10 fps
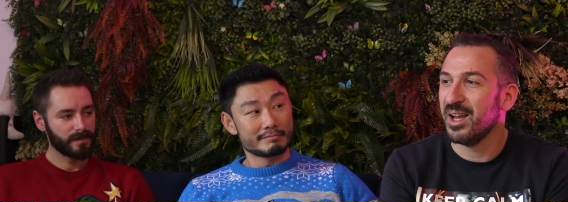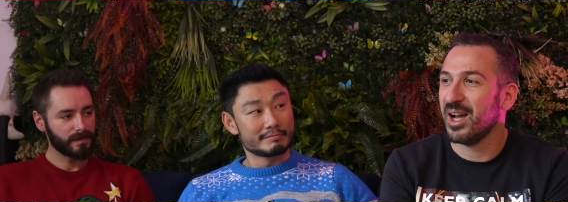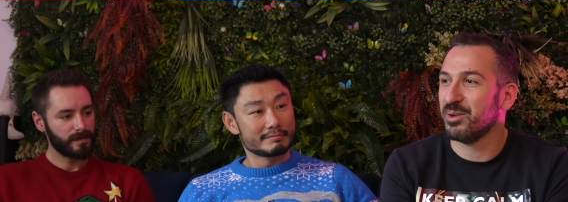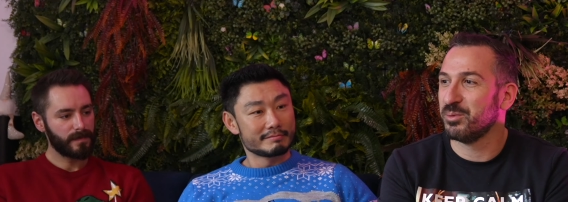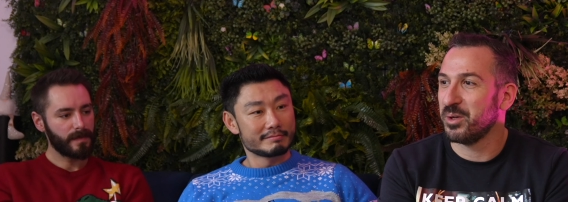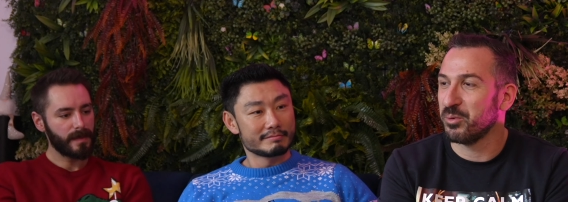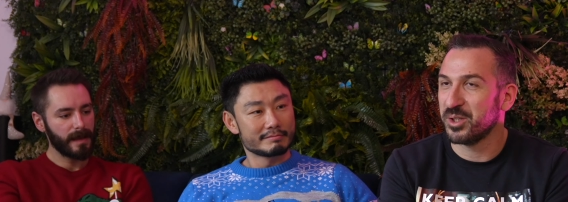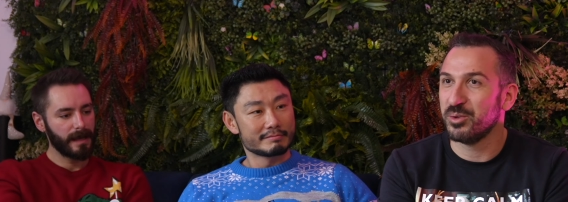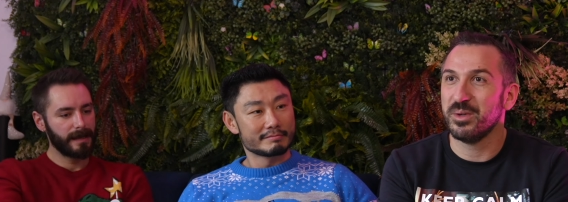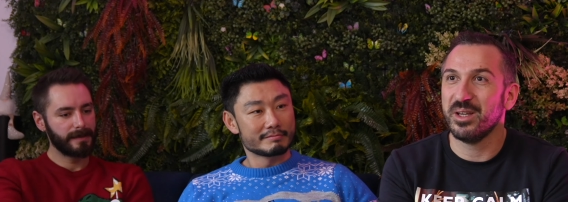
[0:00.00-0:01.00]
Speaker 1: I really want to
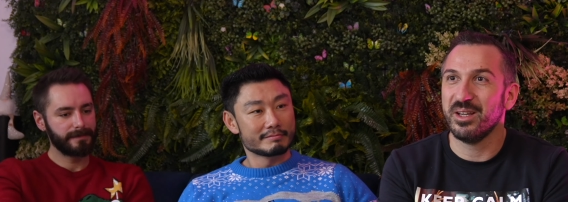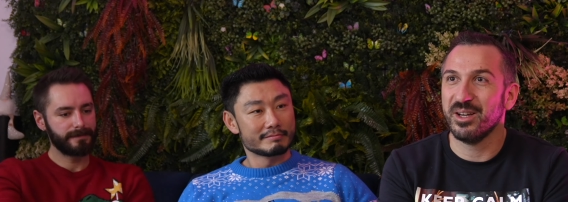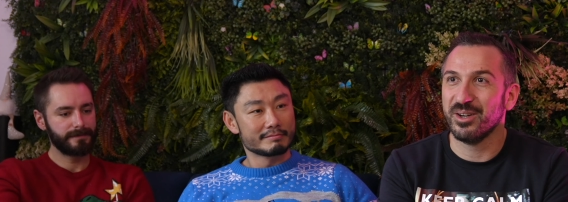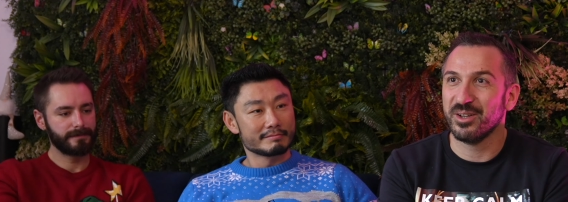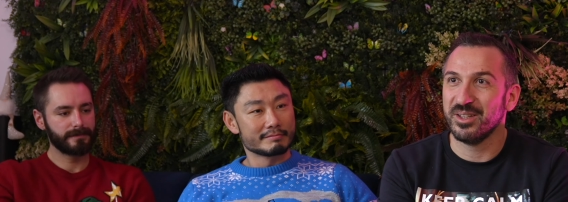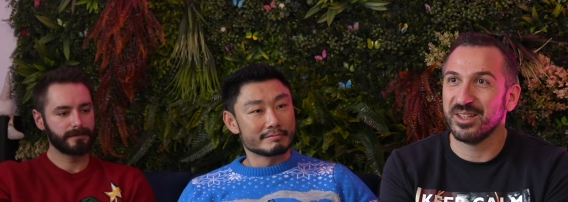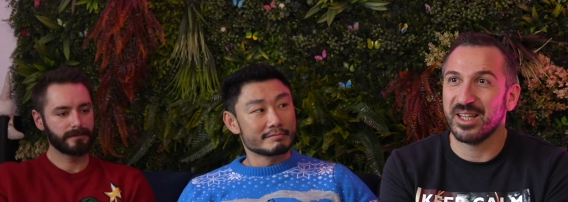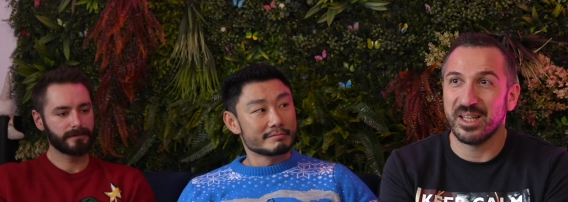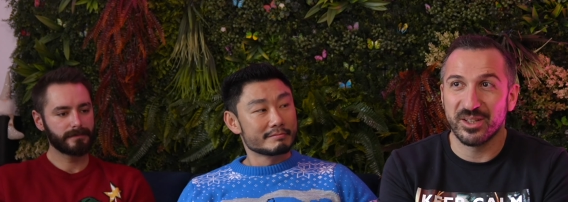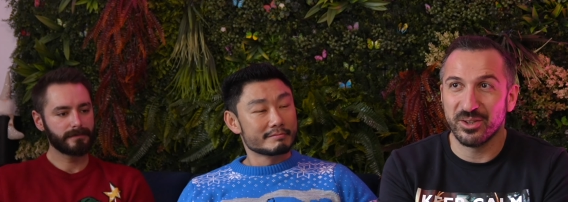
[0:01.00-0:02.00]
be uh, in
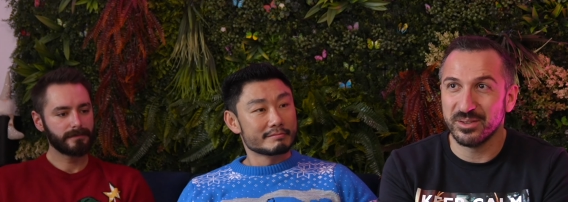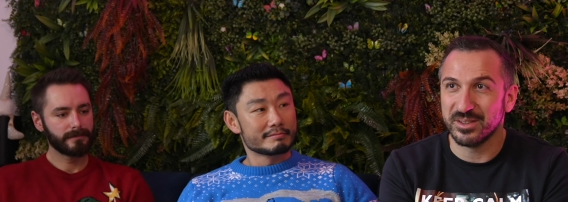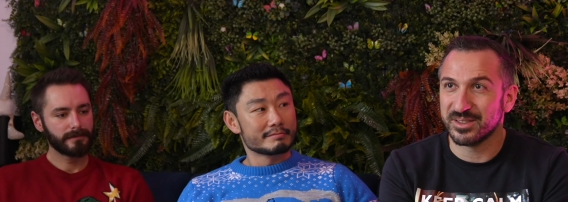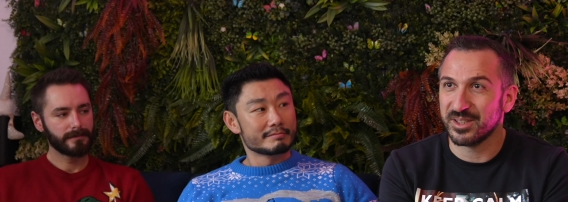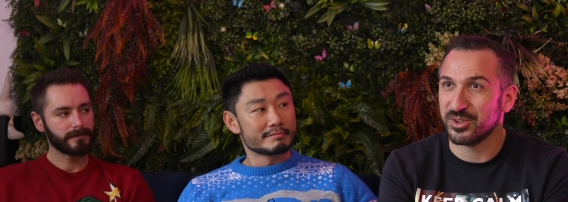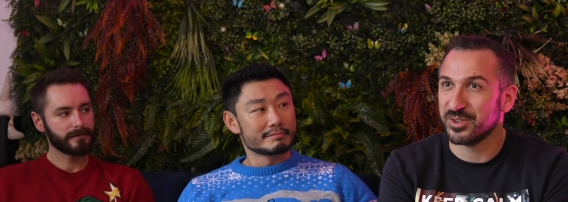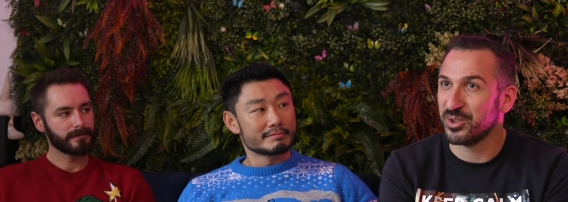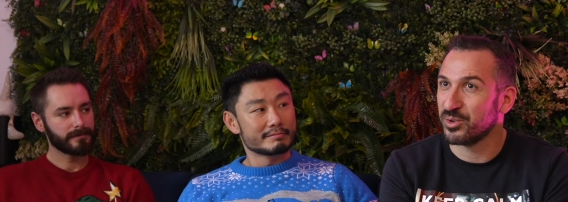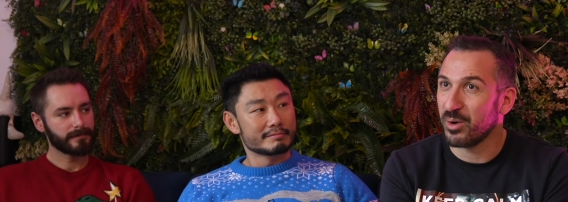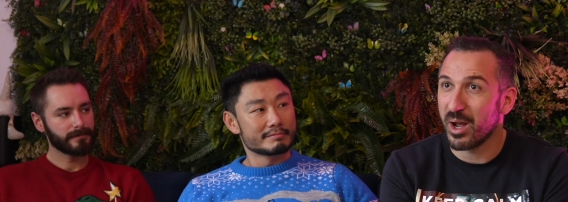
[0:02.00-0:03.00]
Kennington. It's such a
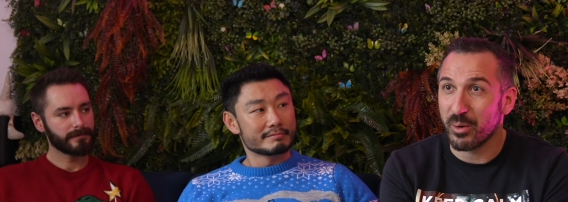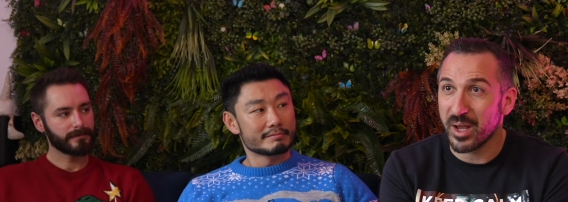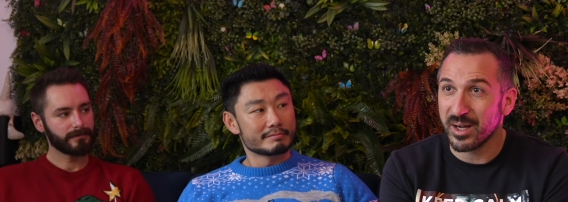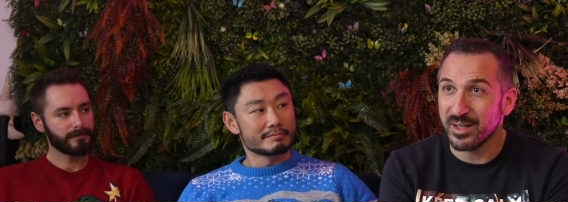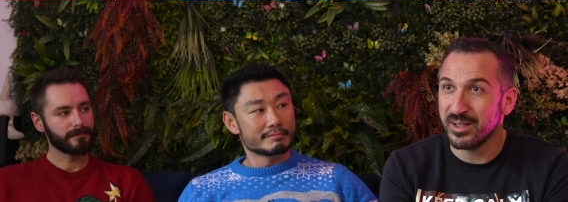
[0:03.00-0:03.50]
central area.